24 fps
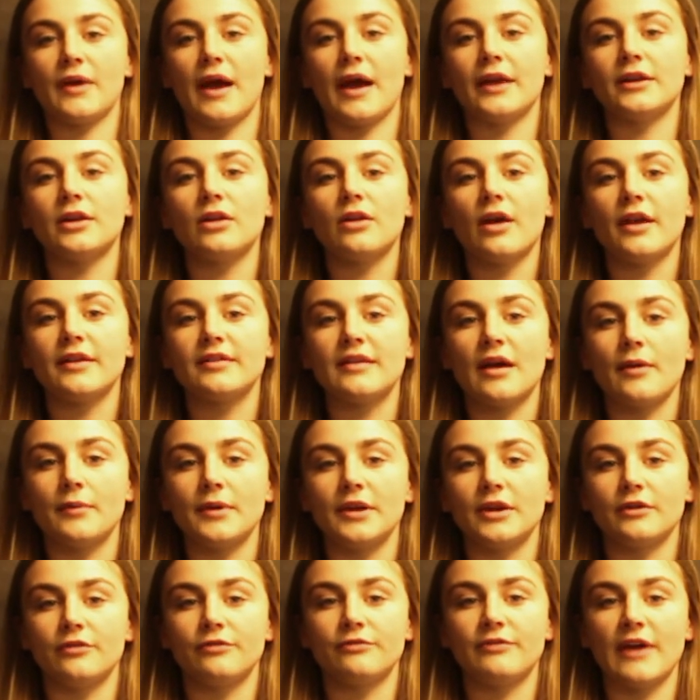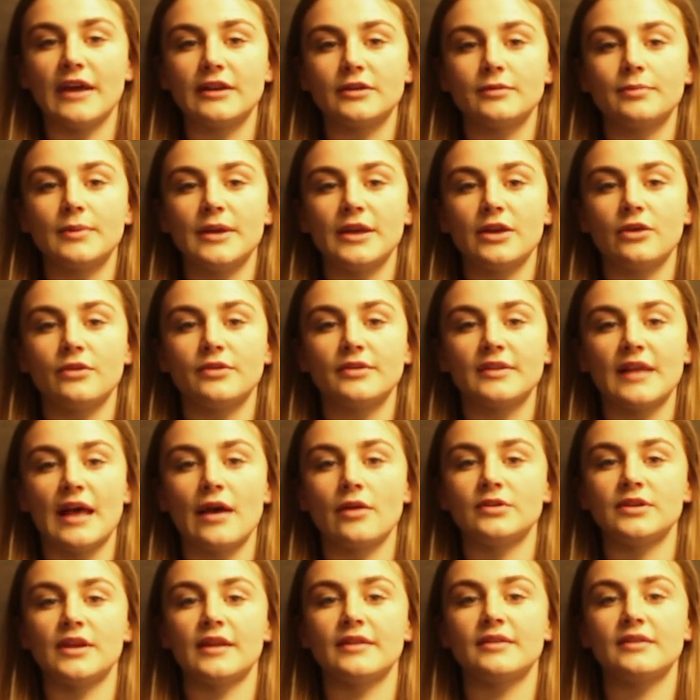we analysed how we could effectively use
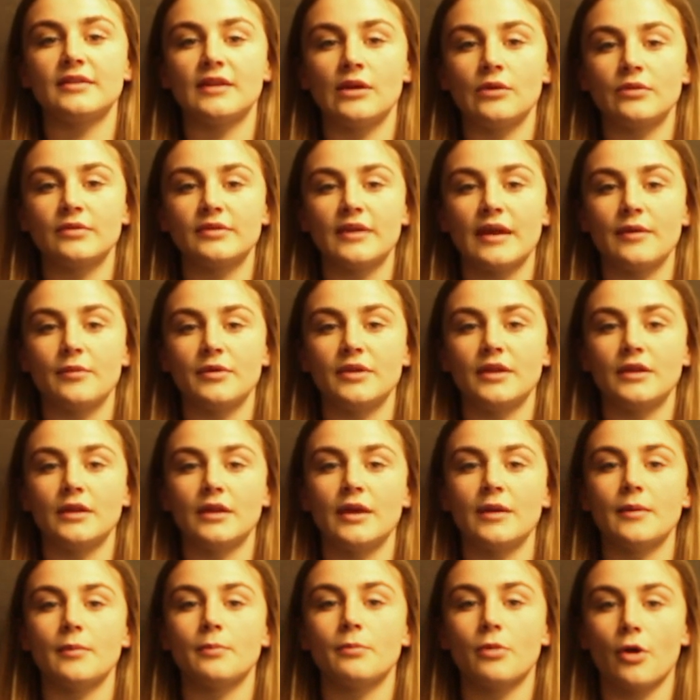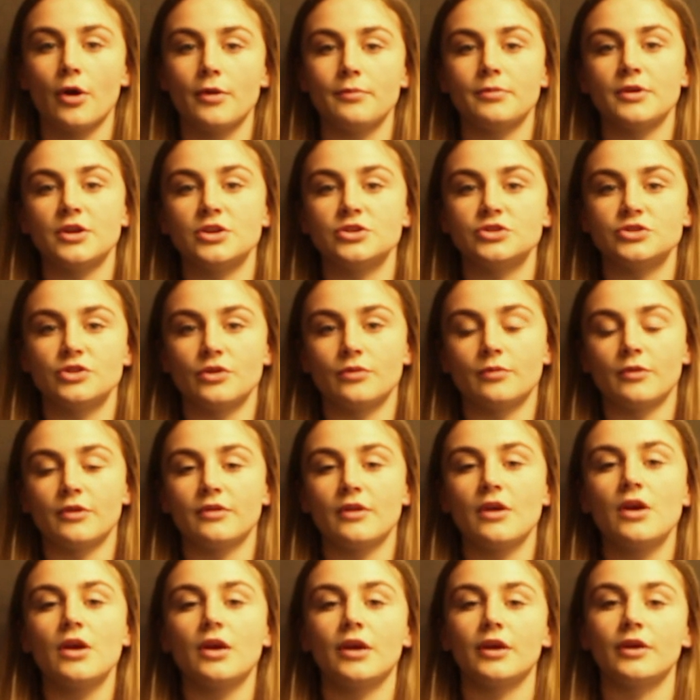sound yet still stay within the appropriate
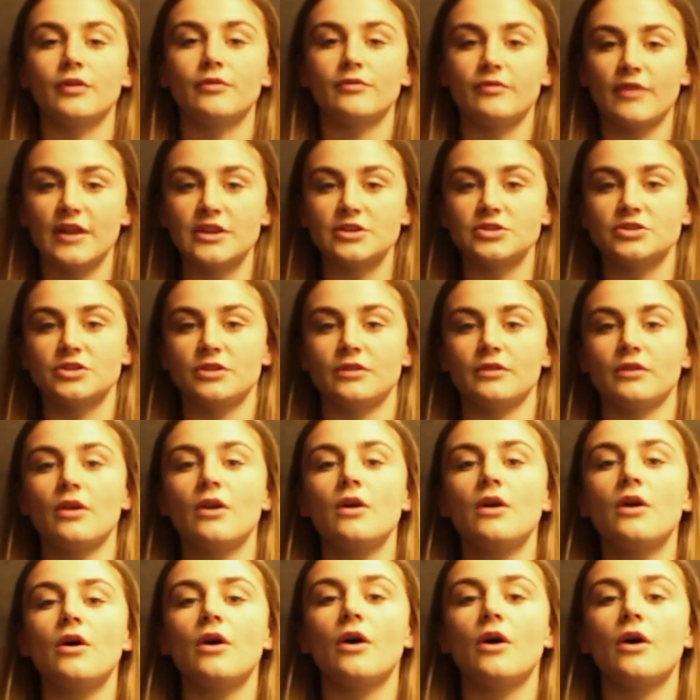genres and conventions